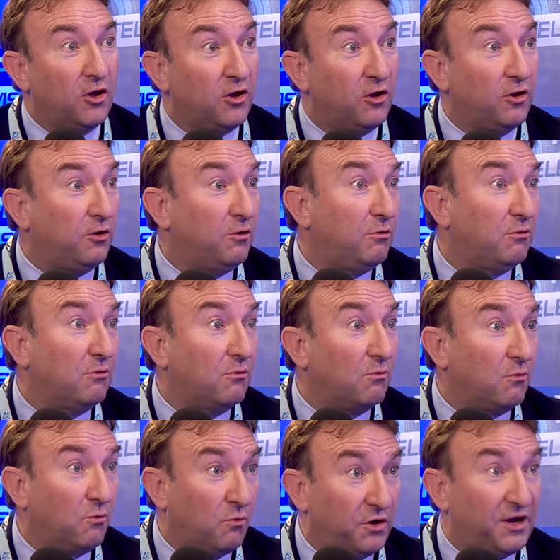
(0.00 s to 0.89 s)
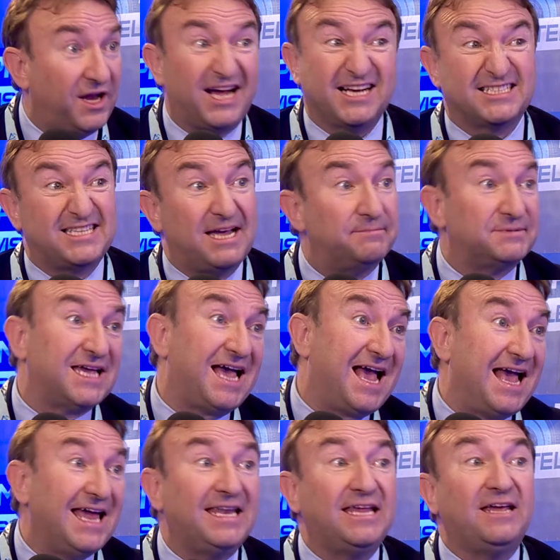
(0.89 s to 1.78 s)
who wouldn't accept
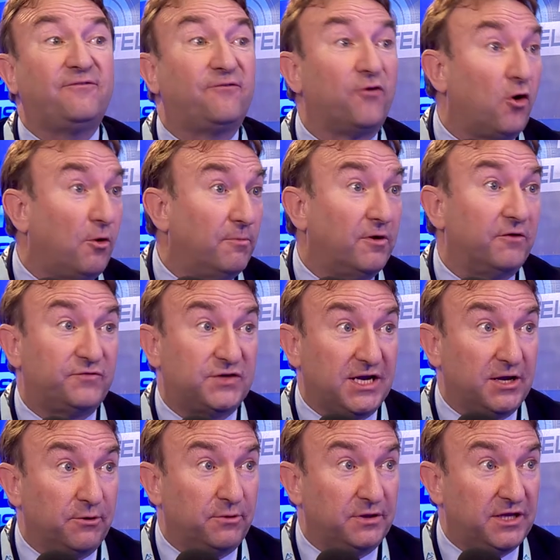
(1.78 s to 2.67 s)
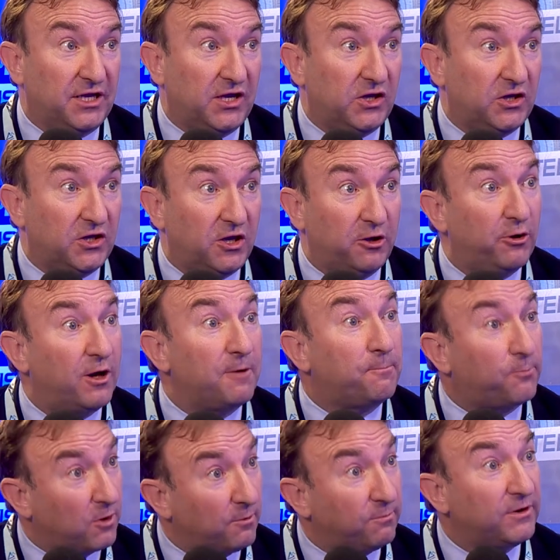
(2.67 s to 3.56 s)
any form of deal with the EU, and
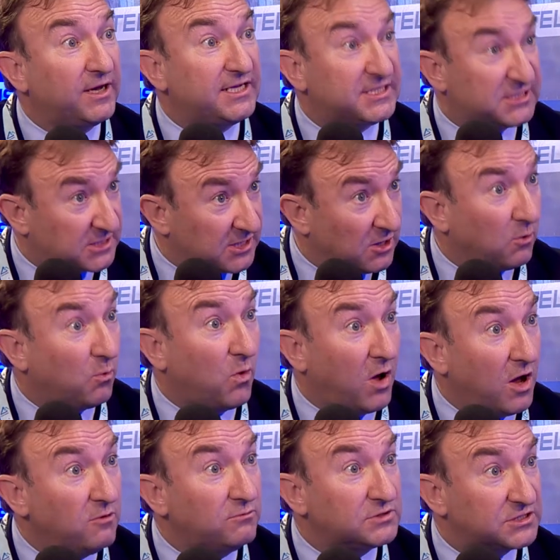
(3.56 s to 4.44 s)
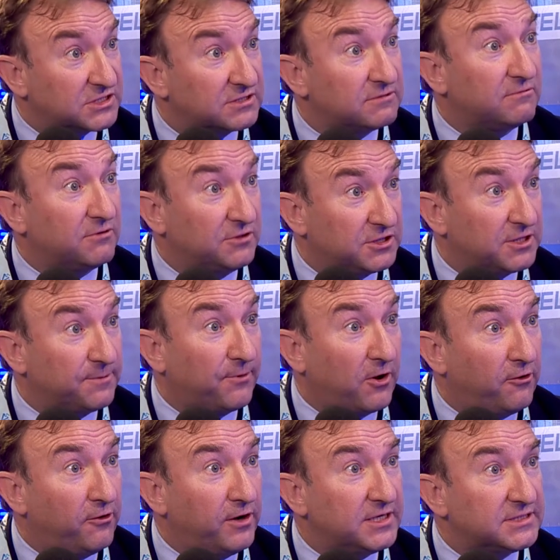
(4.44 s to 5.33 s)
probably still won't under
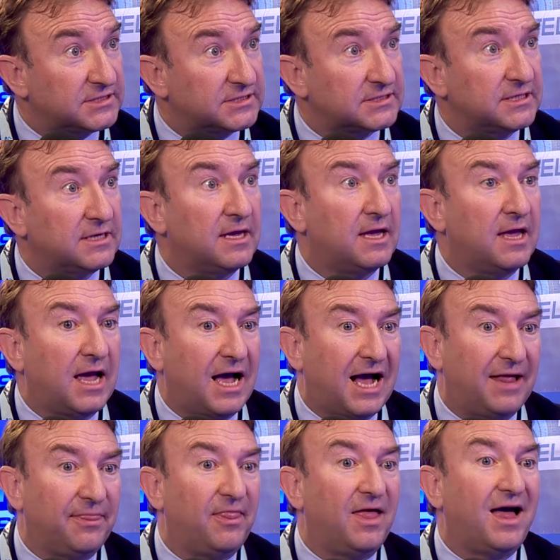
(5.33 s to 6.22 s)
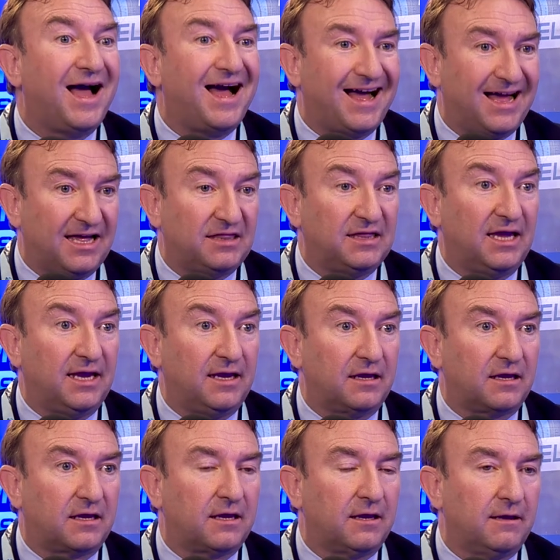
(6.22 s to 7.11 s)
Boris. And that, I
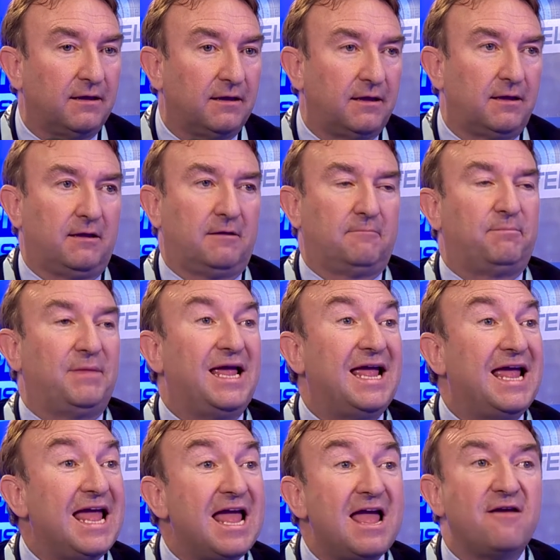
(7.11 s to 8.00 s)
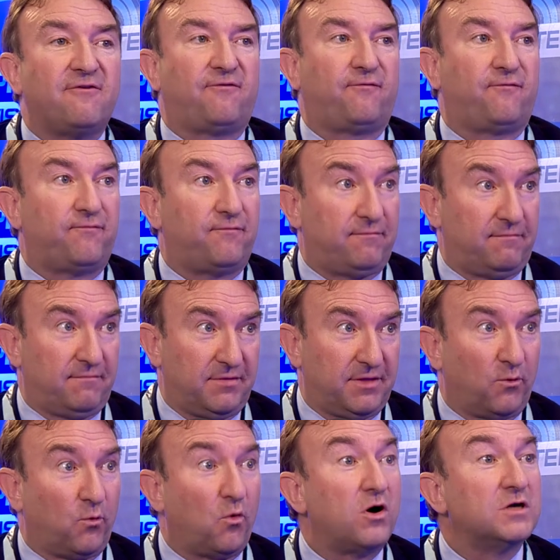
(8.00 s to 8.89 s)
think, if
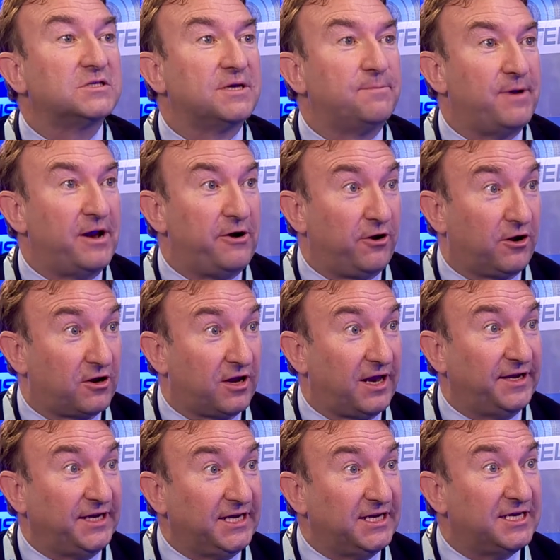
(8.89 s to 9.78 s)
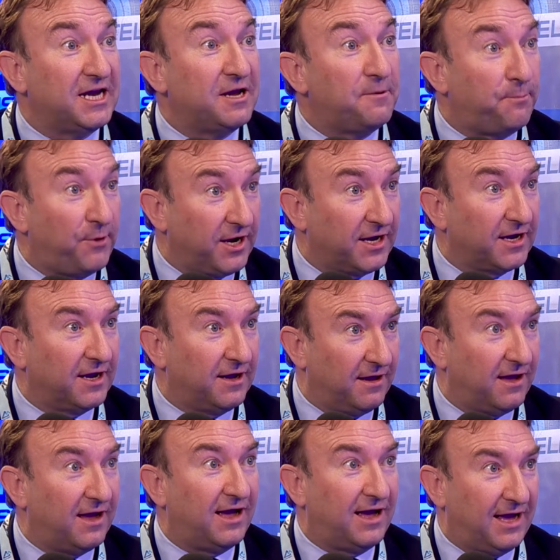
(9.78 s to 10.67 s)
there was a miracle and he did bring
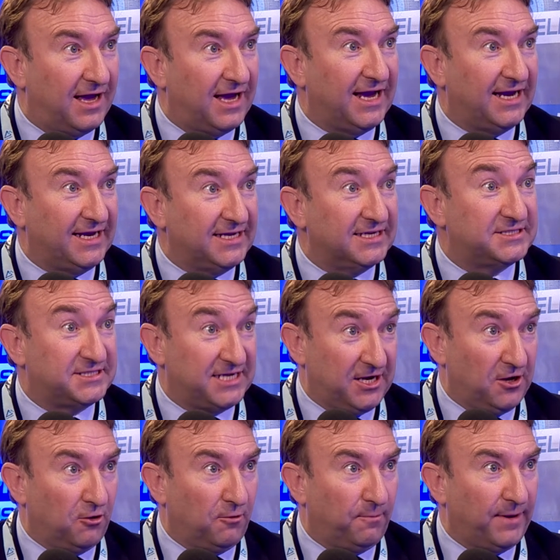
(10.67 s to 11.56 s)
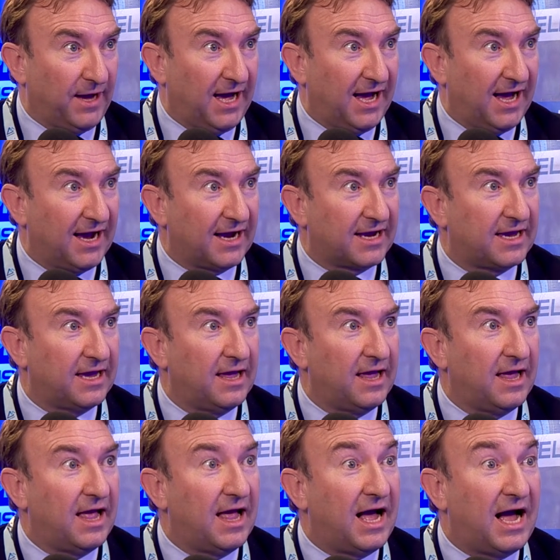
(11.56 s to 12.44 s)
a deal back,
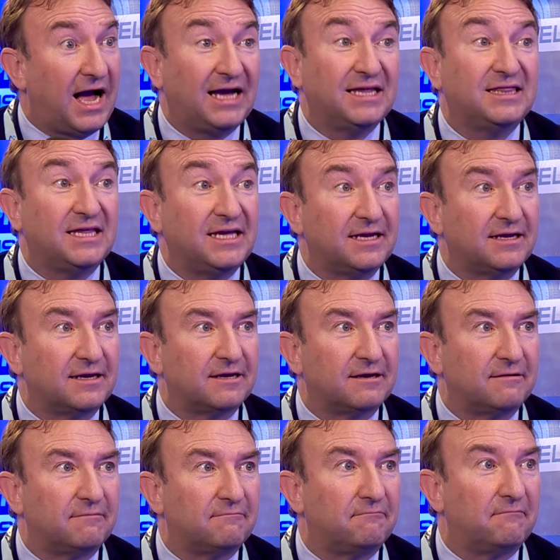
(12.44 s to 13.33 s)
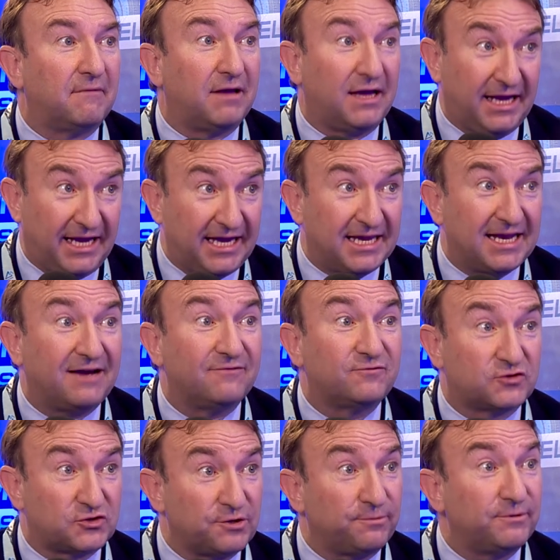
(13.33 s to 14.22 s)
I think he'd have
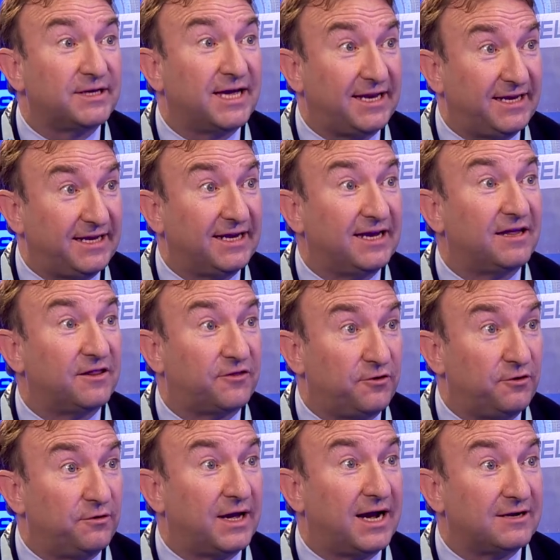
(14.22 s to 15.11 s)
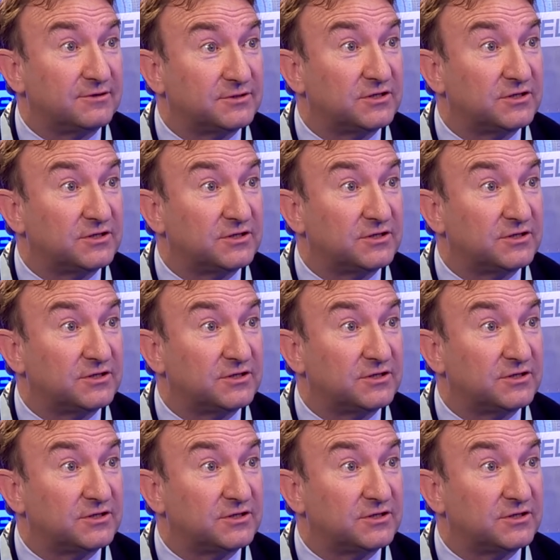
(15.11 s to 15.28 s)
trouble getting it through the House